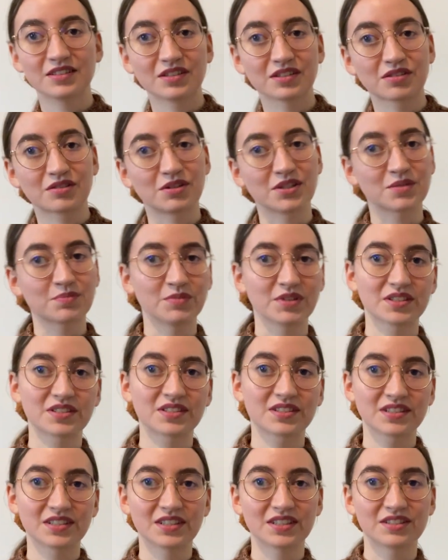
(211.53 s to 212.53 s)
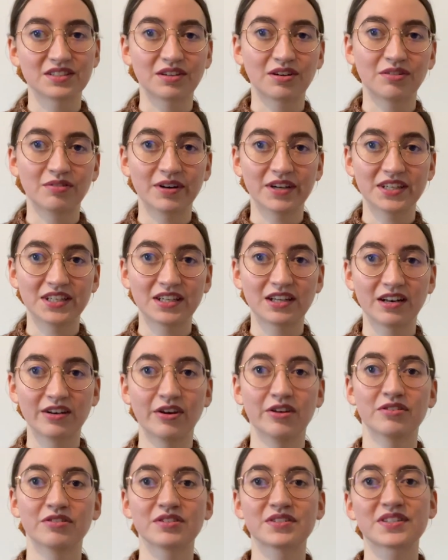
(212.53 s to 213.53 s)
Christmas is already
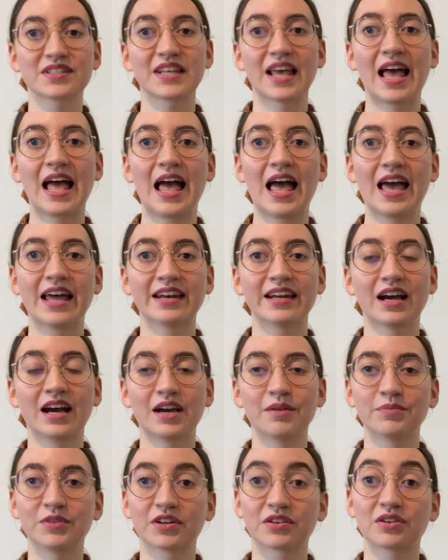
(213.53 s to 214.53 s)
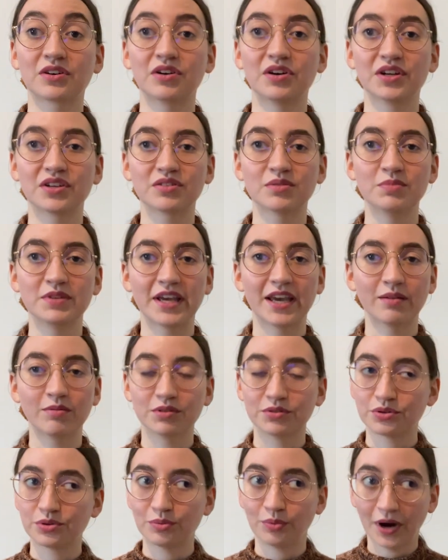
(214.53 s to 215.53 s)
close and I'm not going to be able
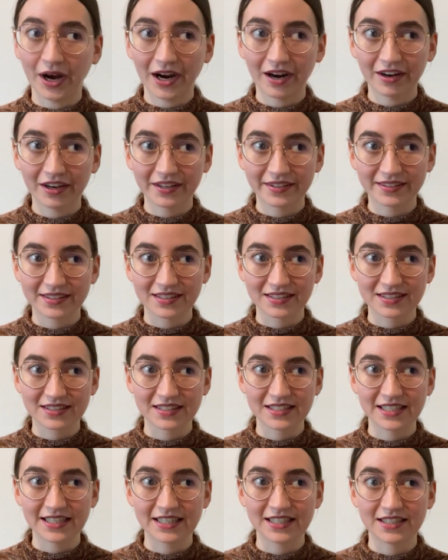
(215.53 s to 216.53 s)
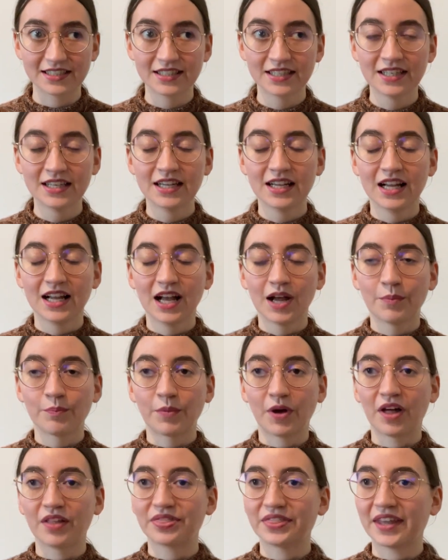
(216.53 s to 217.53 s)
to wear it this year.
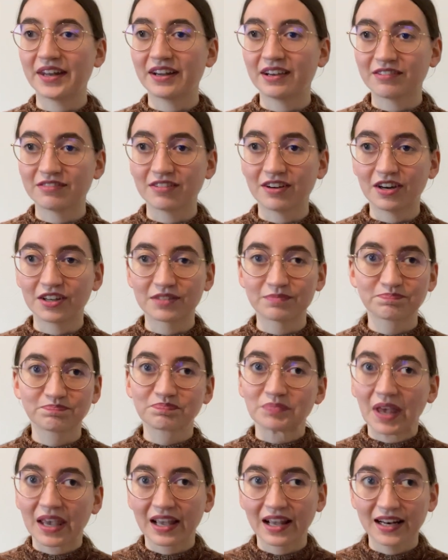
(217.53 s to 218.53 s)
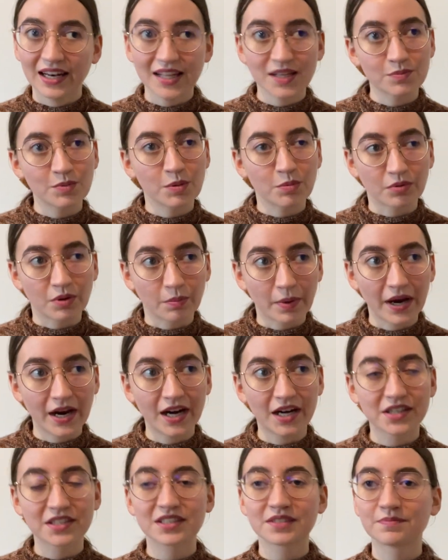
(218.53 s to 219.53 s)
But then I thought, let's be
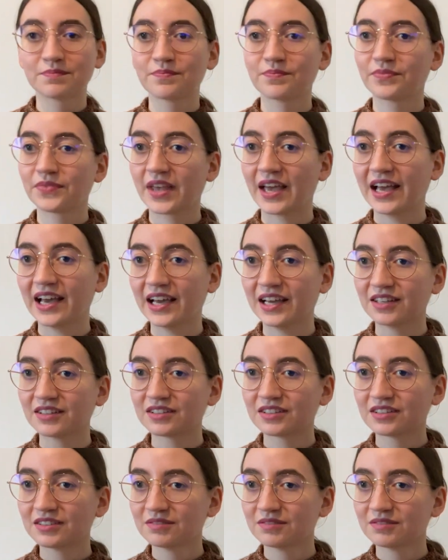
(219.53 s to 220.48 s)
prepared and